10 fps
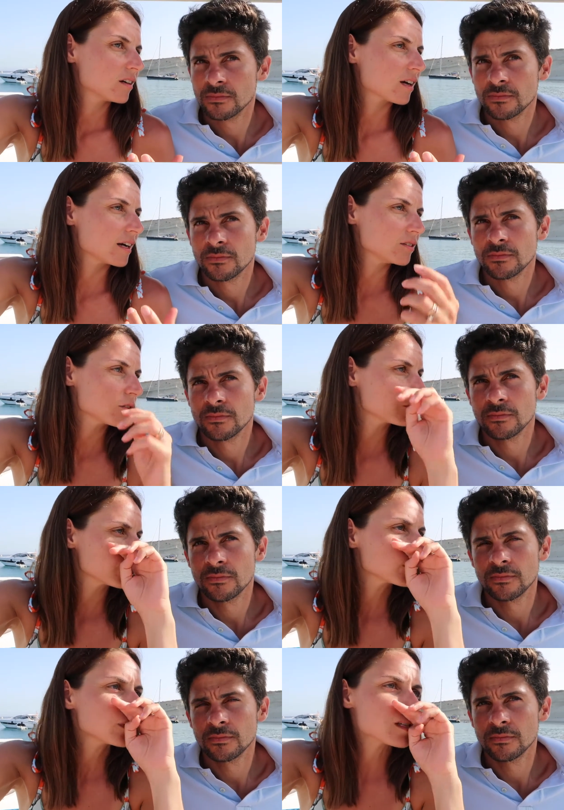Speaker 1: kind of,
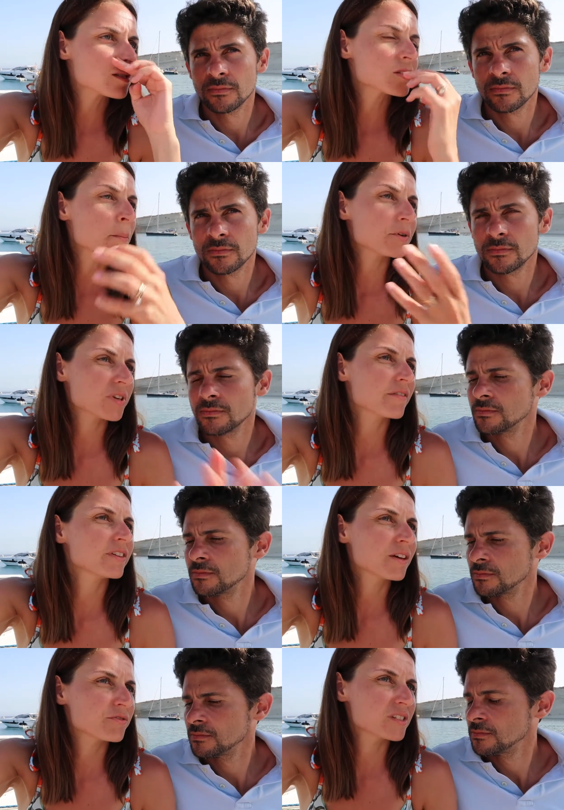it's not about
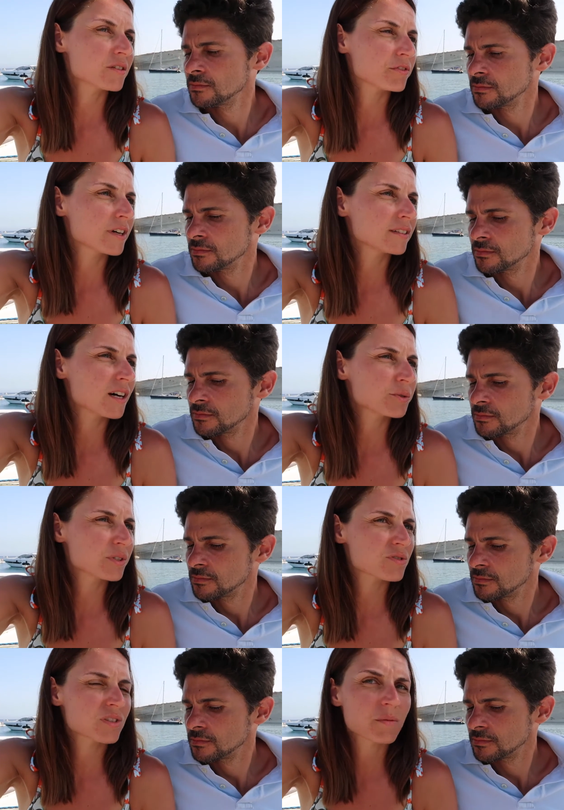having everything figured out,
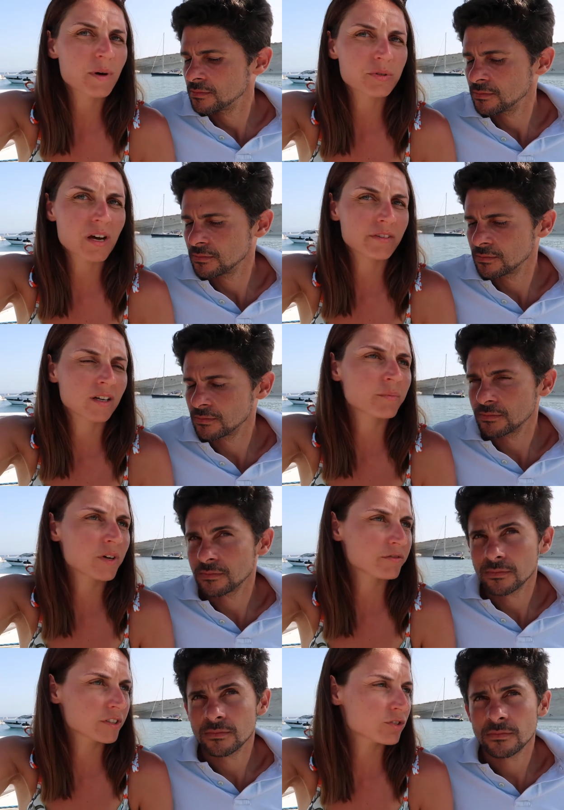it's not about having a
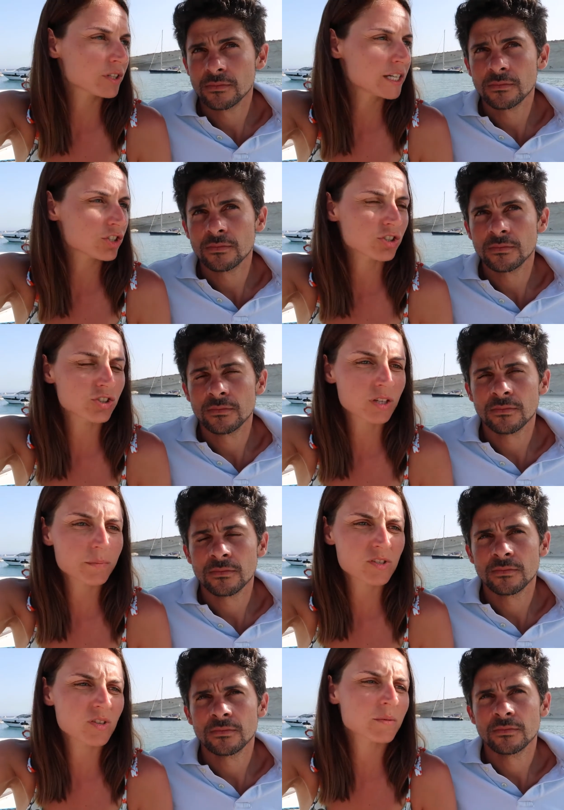perfect relationship,
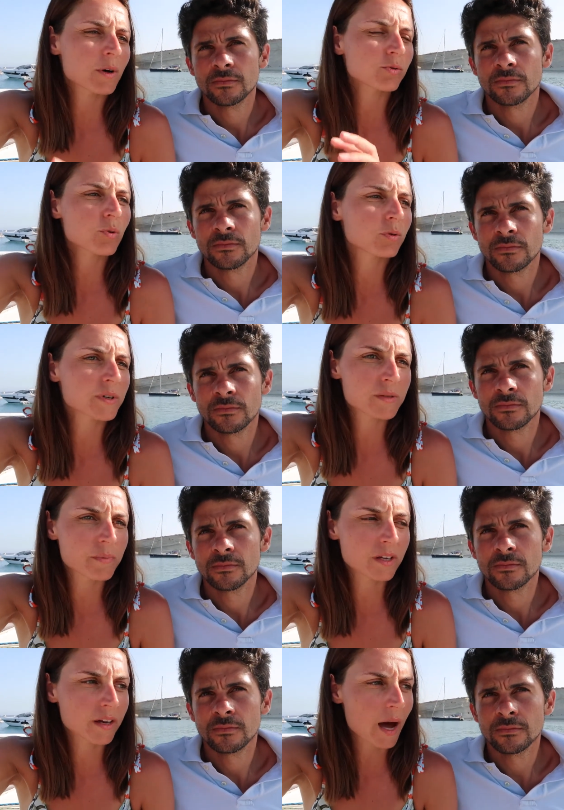it's not about always
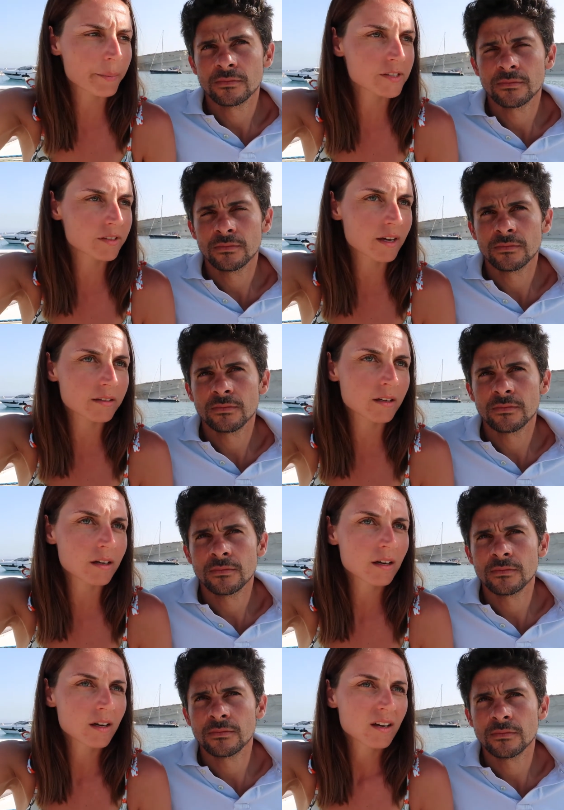being happy together,
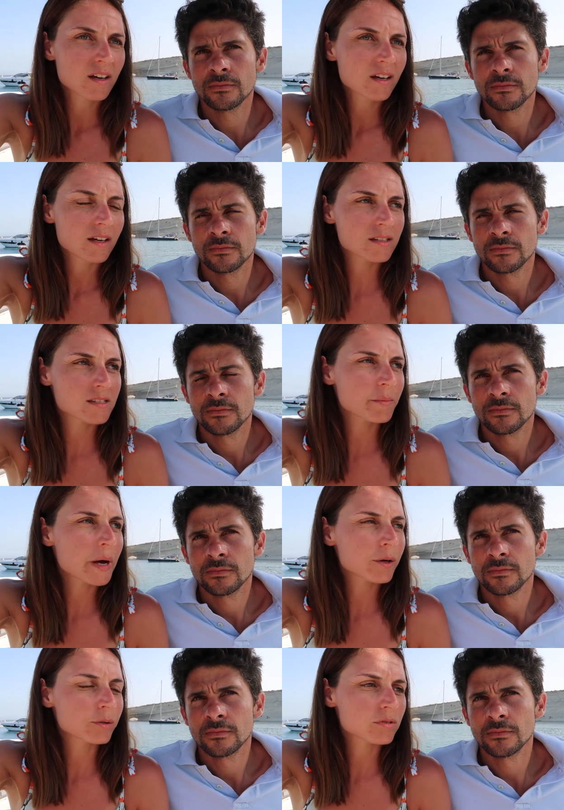it's
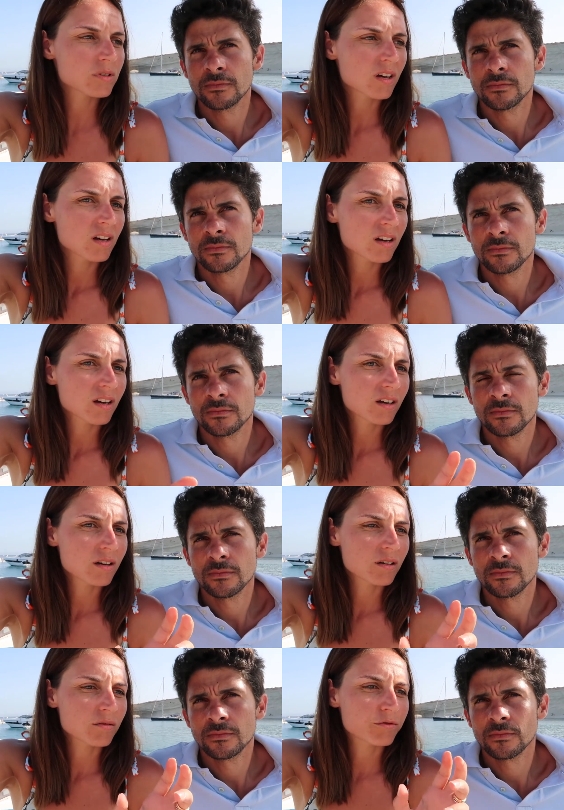about
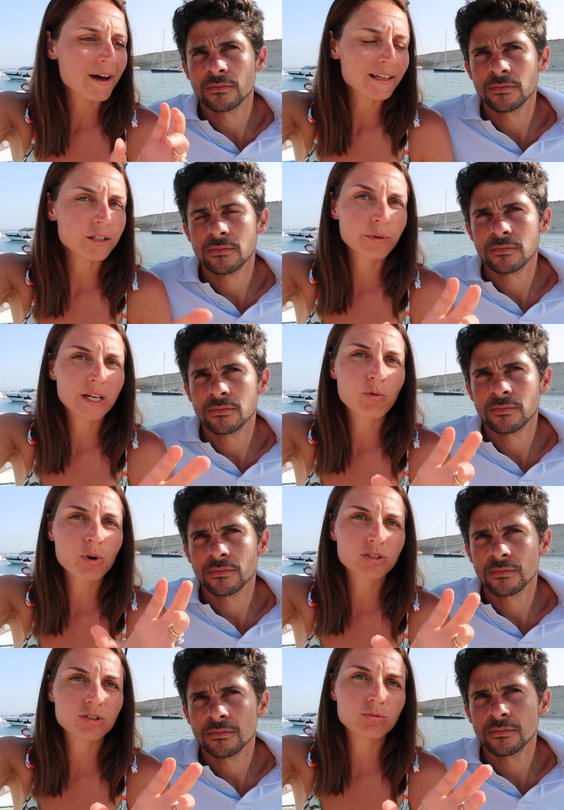valuing
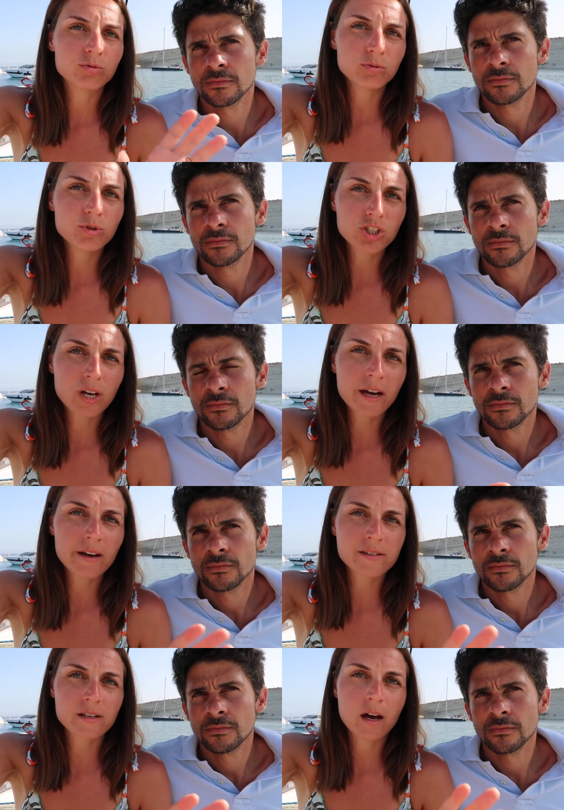what you do share
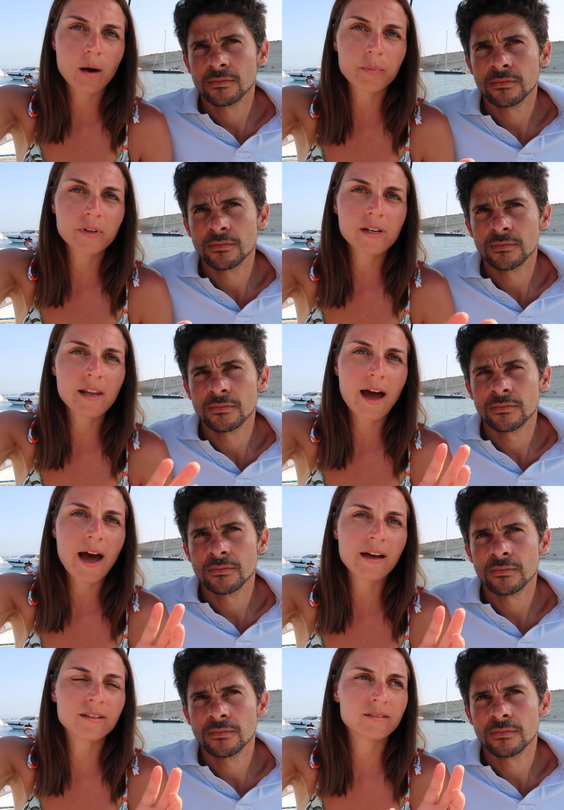as a couple,
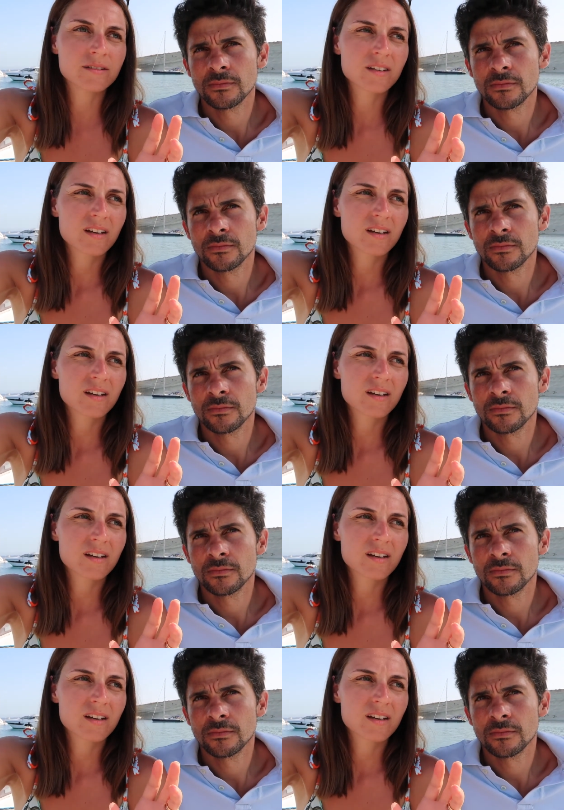and